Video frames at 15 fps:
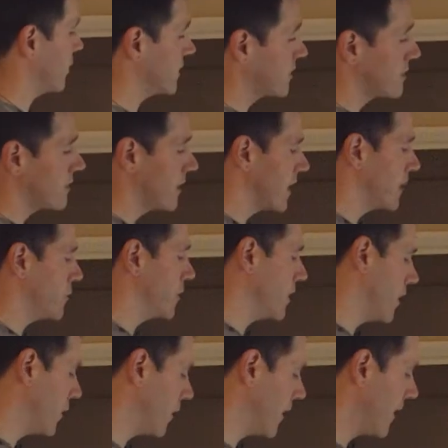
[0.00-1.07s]
the sleep, you
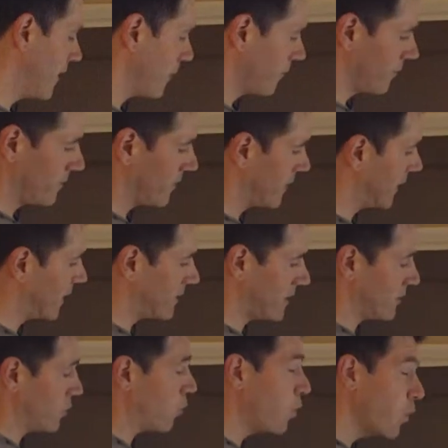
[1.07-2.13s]
know. This
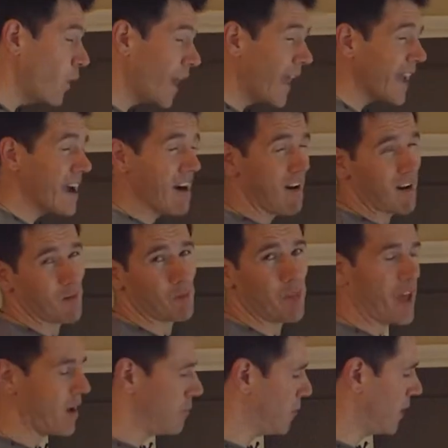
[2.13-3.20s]
is way up
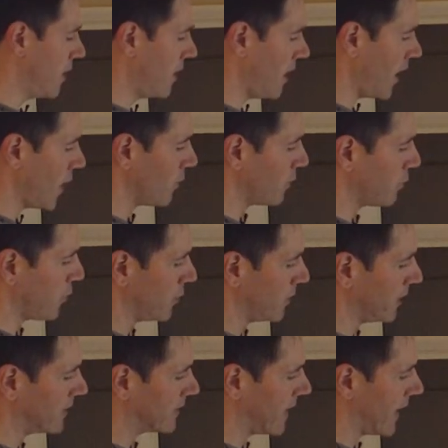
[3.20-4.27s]
there, but I would probably
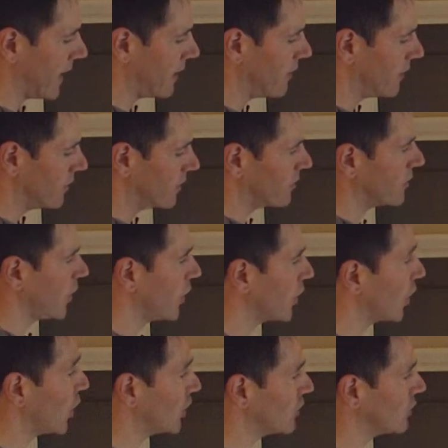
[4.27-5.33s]
say that
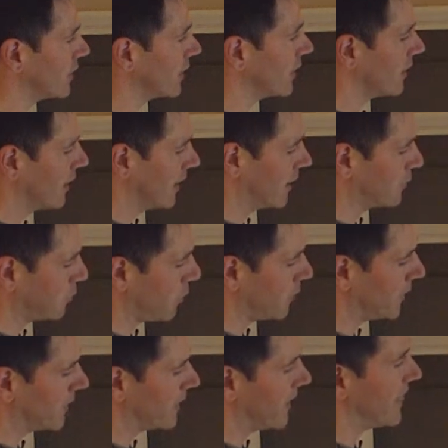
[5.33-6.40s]
psychology is
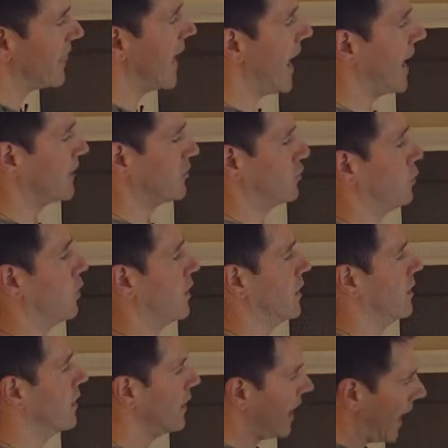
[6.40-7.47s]
probably the last
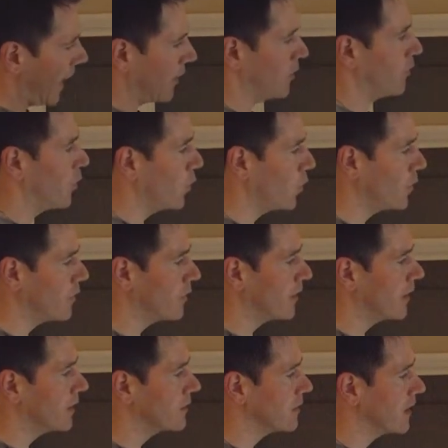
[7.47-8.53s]
one out of all of
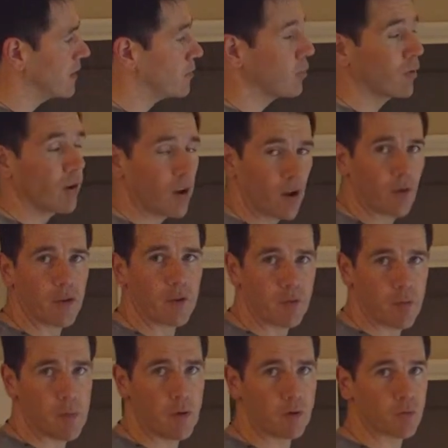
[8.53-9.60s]
these in priority for
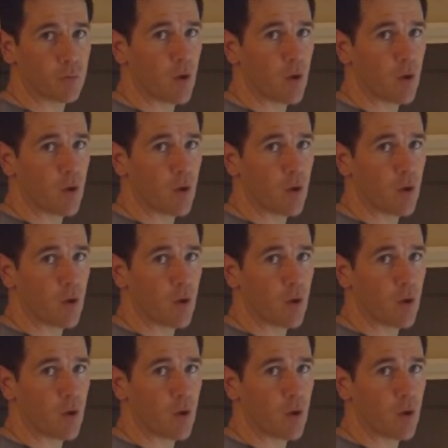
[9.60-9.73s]
most